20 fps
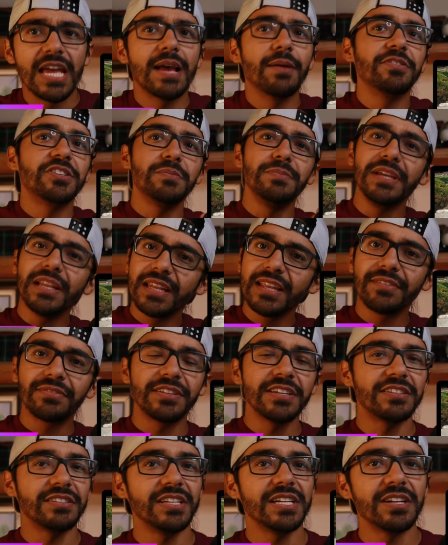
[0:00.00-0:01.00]
helps me
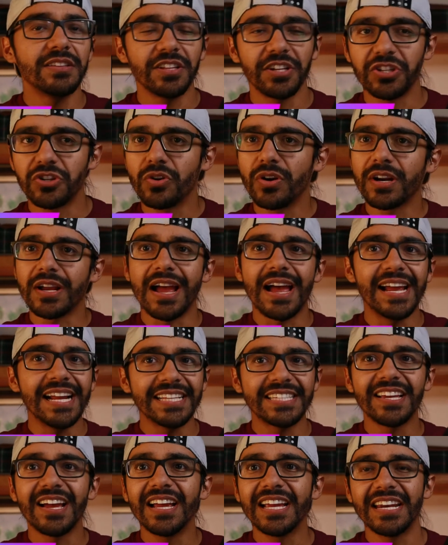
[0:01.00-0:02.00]
lift this thing on the truck,
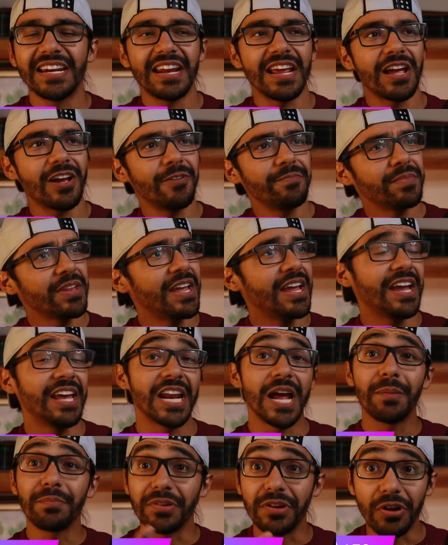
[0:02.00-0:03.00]
I tie it down,
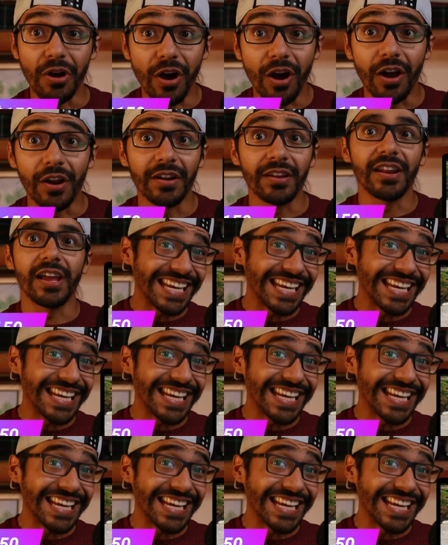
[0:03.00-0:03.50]
and I'm gone.